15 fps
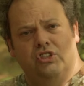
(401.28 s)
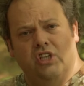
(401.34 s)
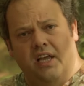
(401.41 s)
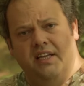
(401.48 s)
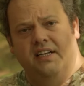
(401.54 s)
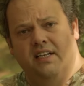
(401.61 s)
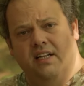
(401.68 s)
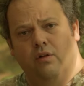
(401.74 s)

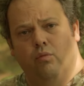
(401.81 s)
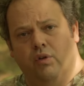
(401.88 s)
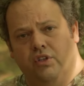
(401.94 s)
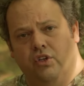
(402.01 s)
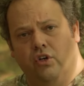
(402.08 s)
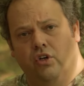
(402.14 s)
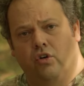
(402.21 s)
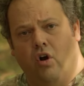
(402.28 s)
sight it in with
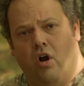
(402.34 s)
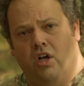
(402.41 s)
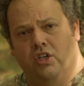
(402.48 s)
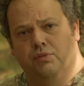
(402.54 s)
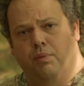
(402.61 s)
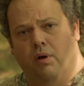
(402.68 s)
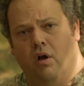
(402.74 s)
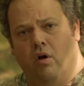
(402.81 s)
your
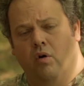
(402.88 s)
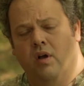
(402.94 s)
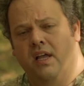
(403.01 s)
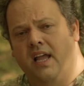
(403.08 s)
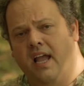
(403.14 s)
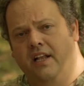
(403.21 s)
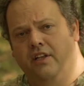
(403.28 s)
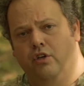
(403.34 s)
crossbow
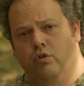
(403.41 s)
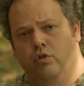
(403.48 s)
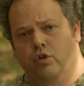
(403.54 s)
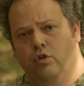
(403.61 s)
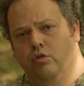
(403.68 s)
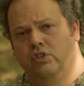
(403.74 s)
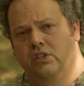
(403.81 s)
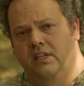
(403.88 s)
and you
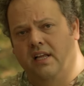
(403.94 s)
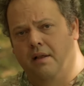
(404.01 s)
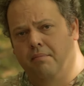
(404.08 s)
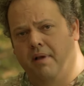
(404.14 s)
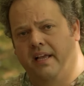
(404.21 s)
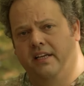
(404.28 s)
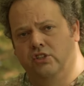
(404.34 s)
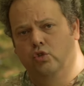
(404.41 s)
use it and
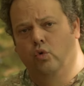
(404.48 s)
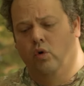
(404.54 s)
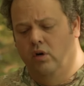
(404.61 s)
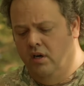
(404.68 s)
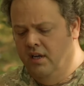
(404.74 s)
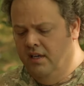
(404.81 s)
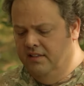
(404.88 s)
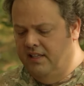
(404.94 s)
make sure